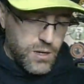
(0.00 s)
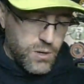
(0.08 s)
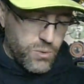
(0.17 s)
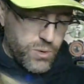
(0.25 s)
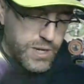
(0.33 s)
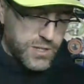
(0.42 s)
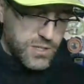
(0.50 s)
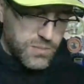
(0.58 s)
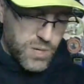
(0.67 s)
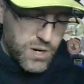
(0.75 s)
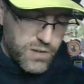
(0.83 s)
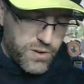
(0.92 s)
We got some
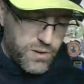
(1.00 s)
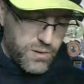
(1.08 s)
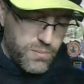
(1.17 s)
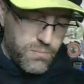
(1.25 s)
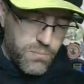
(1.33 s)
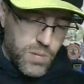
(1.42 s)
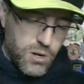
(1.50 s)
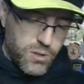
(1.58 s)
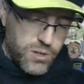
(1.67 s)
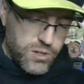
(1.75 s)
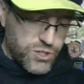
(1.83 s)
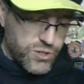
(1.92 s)

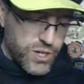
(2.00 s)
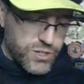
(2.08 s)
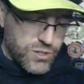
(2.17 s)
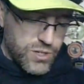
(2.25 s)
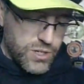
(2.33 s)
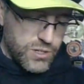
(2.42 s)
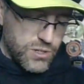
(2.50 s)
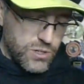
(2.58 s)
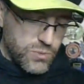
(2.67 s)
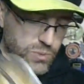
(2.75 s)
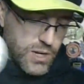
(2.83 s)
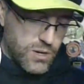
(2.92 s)
Marlin Treasure Hunters.
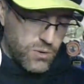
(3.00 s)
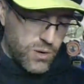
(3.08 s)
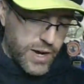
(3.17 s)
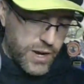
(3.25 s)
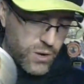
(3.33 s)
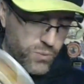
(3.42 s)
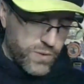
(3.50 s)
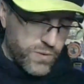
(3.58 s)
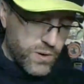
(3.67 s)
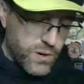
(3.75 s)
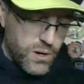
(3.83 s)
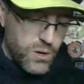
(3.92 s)
We got Ohio
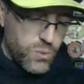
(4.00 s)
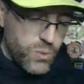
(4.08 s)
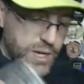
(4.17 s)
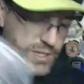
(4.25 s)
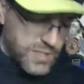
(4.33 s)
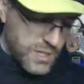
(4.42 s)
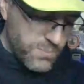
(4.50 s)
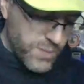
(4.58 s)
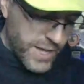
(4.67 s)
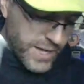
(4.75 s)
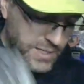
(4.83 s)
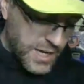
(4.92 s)
River. We got Team
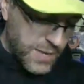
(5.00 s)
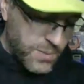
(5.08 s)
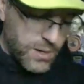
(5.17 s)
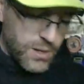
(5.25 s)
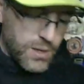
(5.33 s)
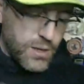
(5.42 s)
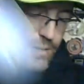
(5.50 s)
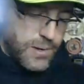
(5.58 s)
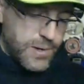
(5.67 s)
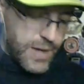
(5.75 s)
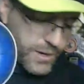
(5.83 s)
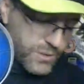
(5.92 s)
Black Diamond.
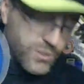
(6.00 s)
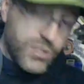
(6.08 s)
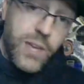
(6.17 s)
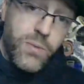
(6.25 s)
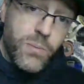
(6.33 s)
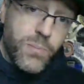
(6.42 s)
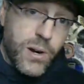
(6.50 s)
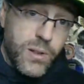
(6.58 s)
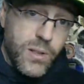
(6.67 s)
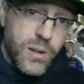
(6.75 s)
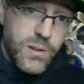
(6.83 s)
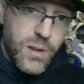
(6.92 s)
907, part of the
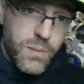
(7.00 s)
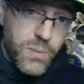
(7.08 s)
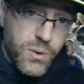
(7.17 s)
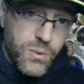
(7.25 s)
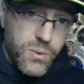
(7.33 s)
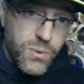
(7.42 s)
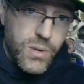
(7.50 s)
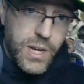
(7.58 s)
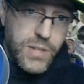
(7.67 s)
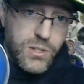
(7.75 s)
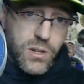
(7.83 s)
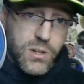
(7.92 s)
number crew. You
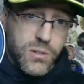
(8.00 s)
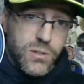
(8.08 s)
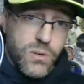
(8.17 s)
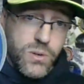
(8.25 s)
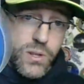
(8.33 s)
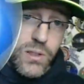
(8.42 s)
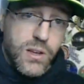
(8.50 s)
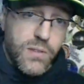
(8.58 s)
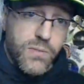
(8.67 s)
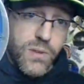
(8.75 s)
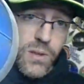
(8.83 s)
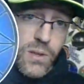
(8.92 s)
guys all know and love
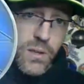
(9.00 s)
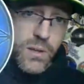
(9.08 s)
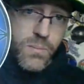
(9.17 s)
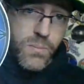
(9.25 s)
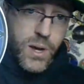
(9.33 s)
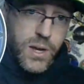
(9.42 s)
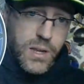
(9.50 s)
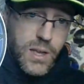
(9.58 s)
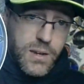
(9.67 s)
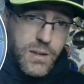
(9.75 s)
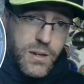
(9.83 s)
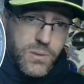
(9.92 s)
Mike at
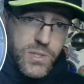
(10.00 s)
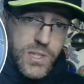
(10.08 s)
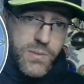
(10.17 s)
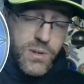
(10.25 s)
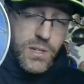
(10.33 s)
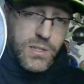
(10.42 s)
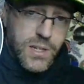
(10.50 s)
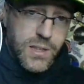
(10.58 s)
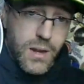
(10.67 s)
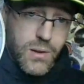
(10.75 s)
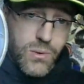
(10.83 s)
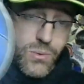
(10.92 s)
907. He's got
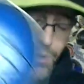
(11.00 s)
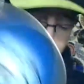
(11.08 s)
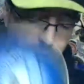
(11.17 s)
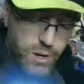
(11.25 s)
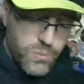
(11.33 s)
that new logo.